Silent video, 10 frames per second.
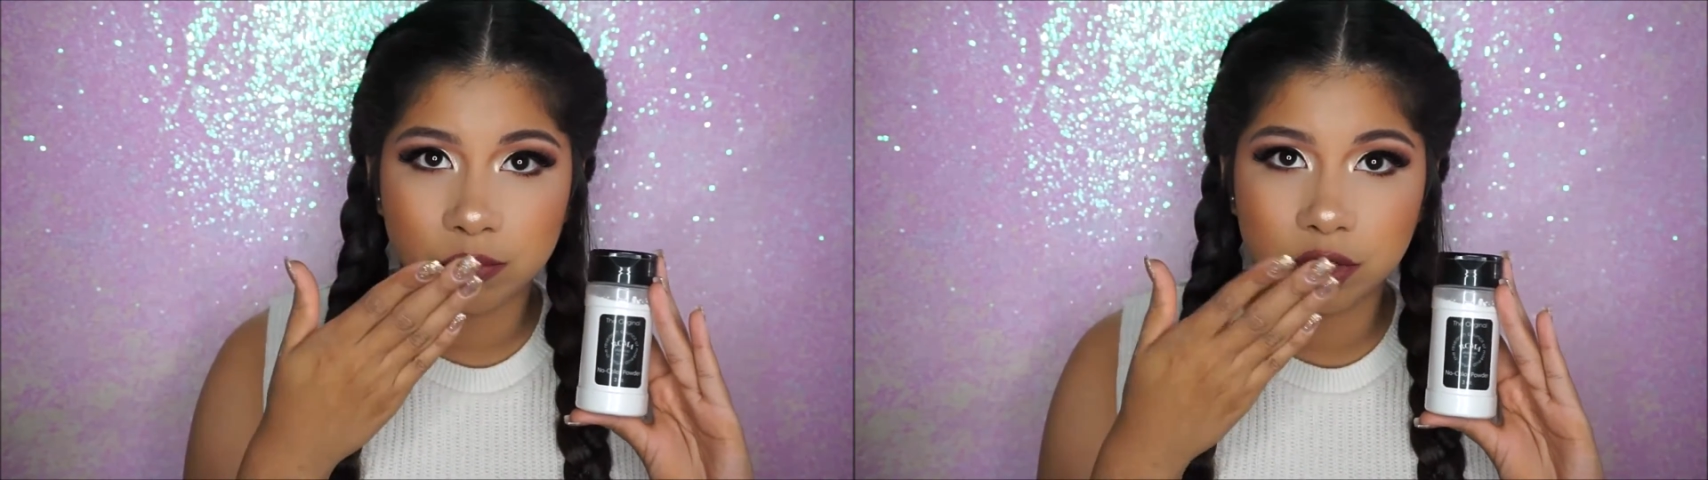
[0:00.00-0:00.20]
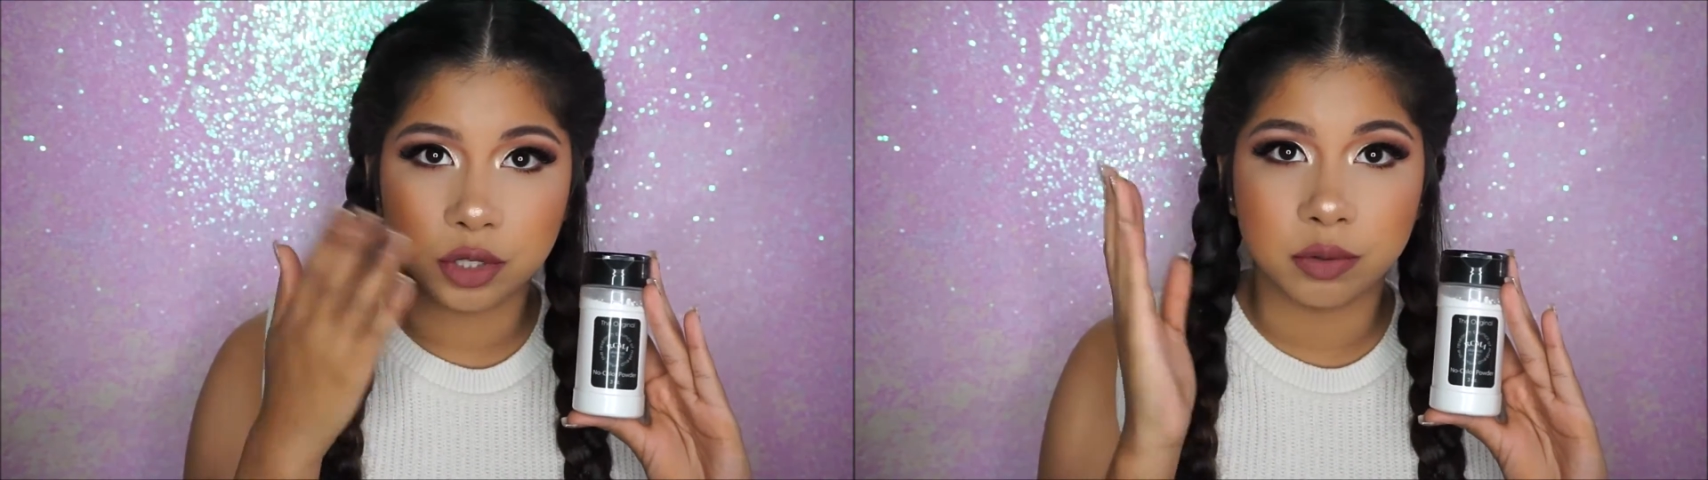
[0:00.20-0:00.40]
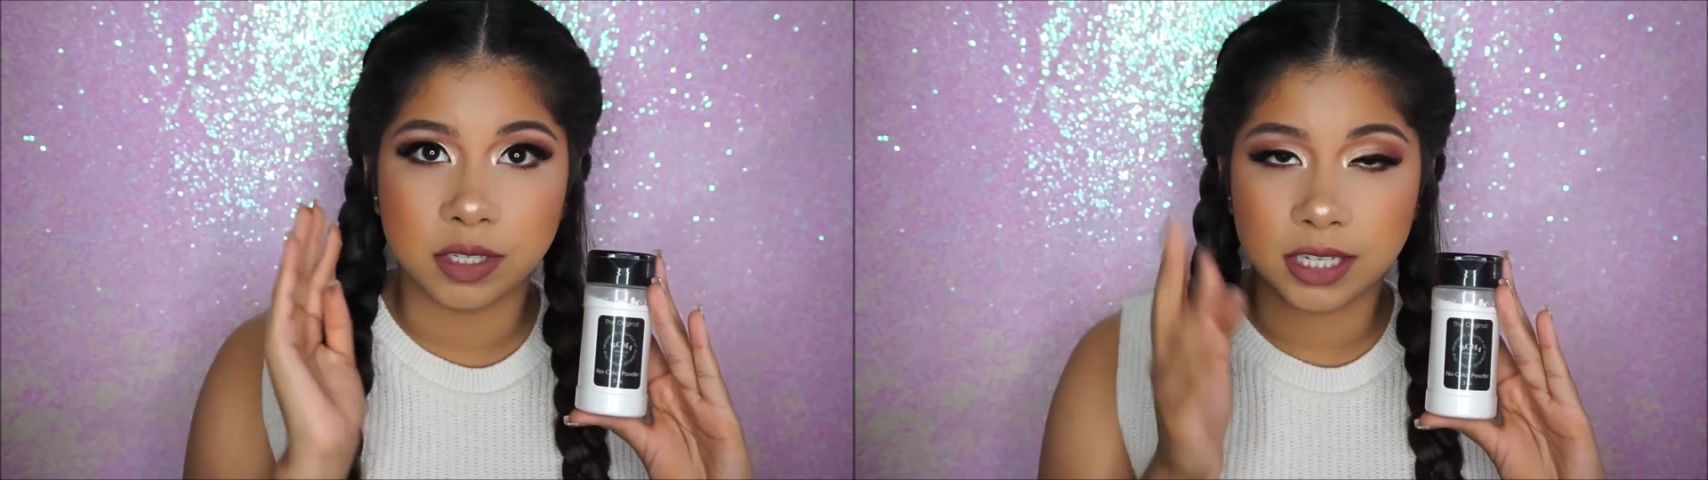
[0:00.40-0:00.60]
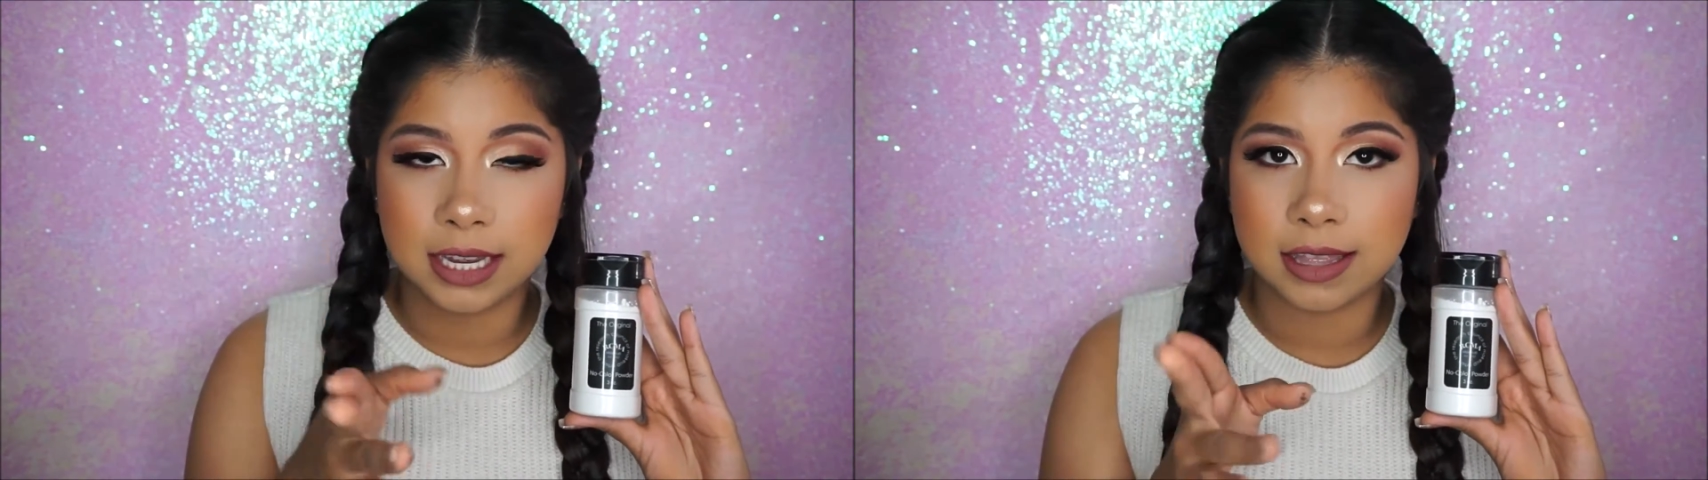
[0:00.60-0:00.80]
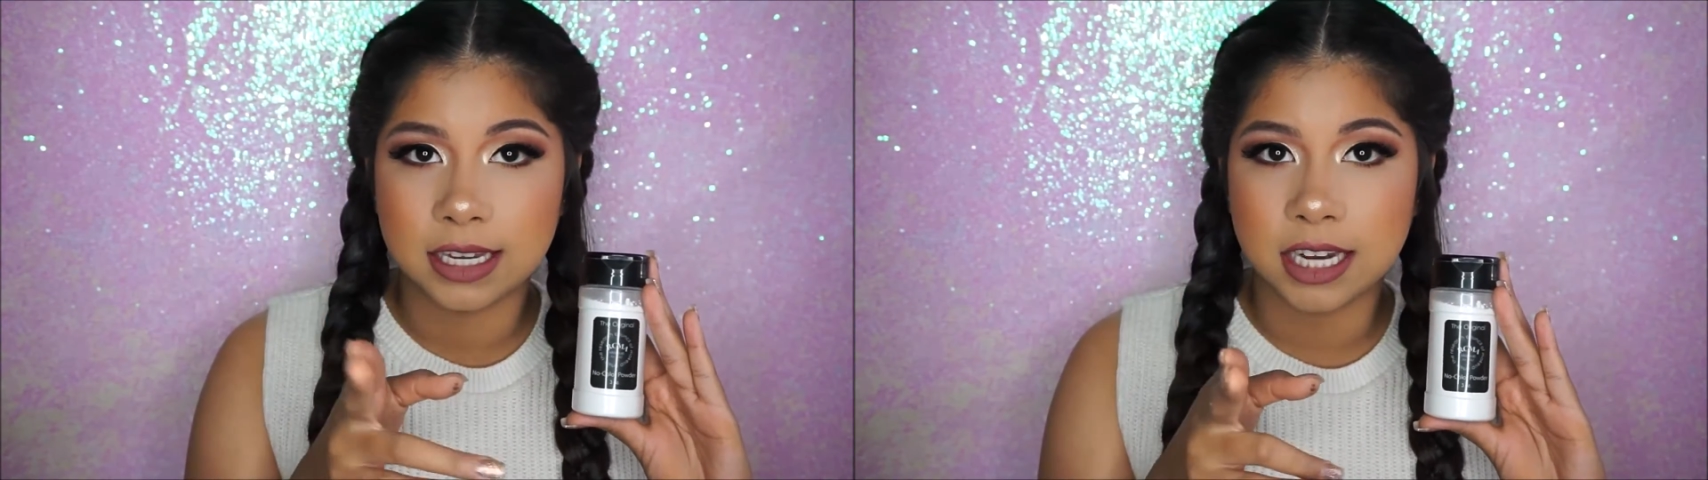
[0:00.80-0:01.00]
which you will see
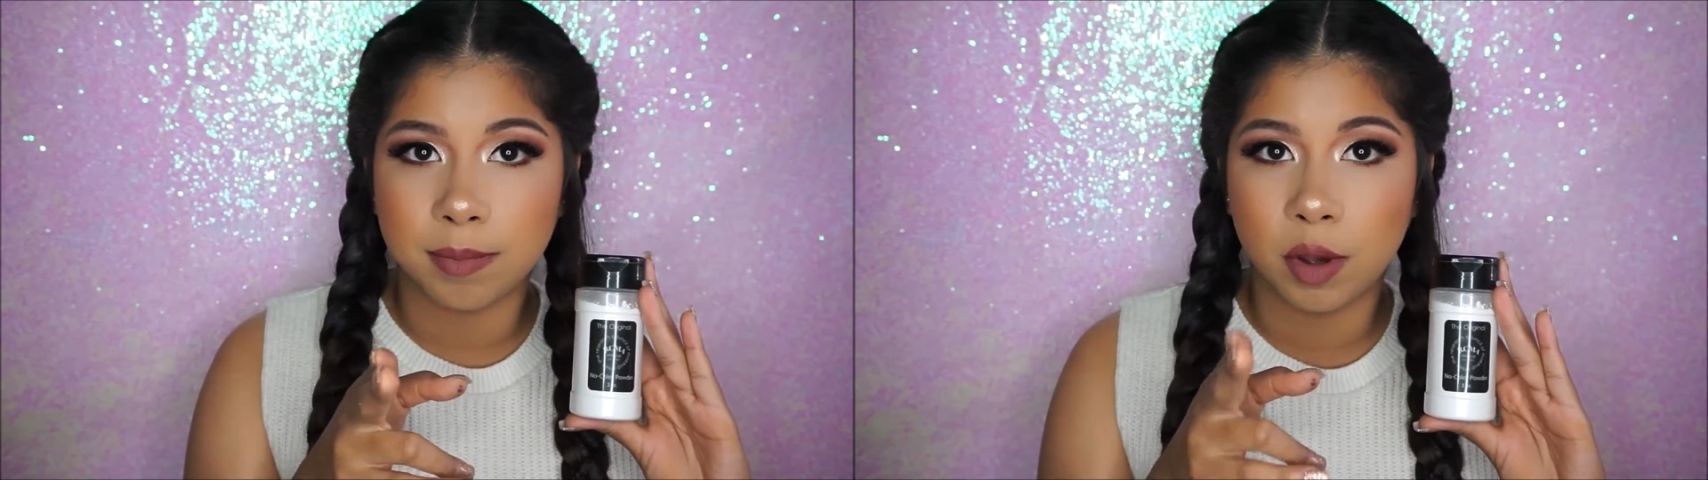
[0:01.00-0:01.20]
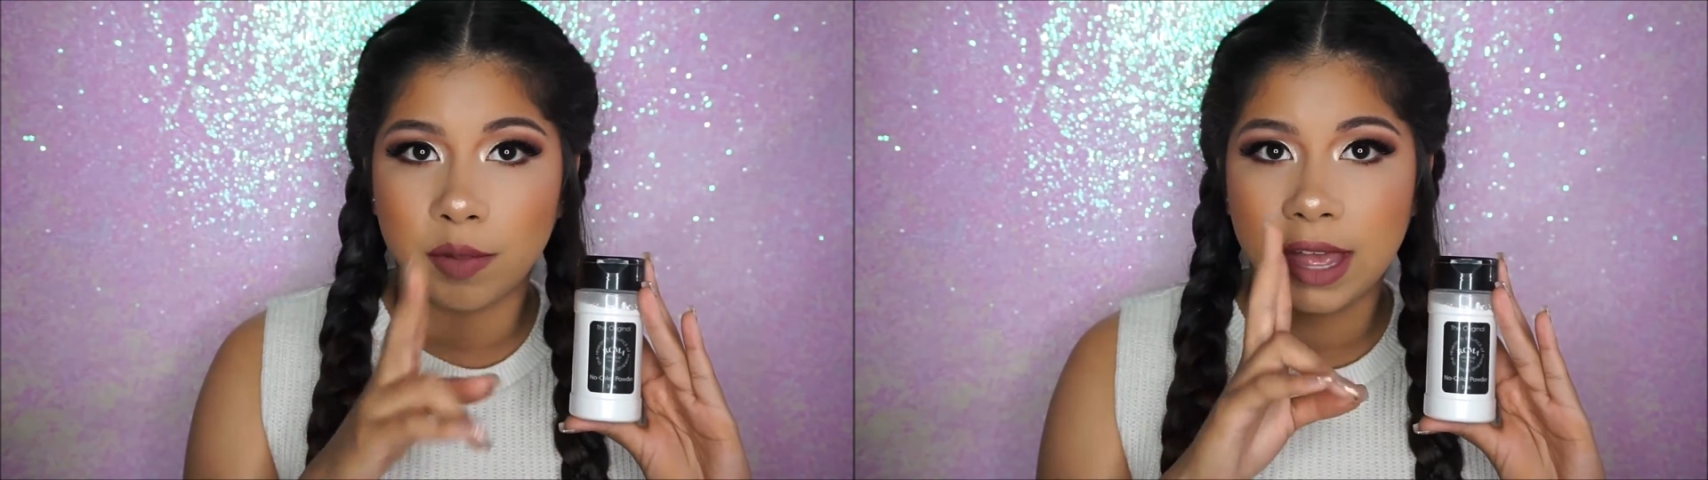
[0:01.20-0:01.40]
in the demo